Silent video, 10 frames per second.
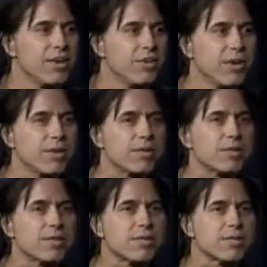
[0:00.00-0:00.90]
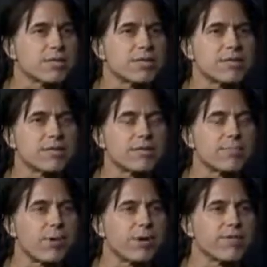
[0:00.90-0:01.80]
Well, this is a
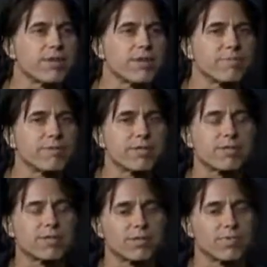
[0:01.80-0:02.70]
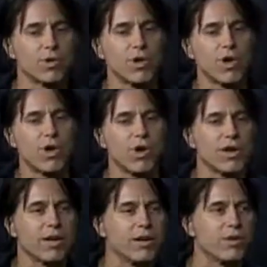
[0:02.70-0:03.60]
part of this long
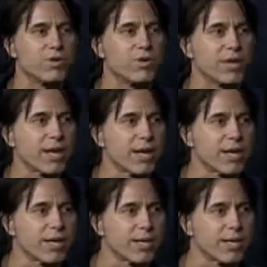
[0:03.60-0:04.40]
eugenic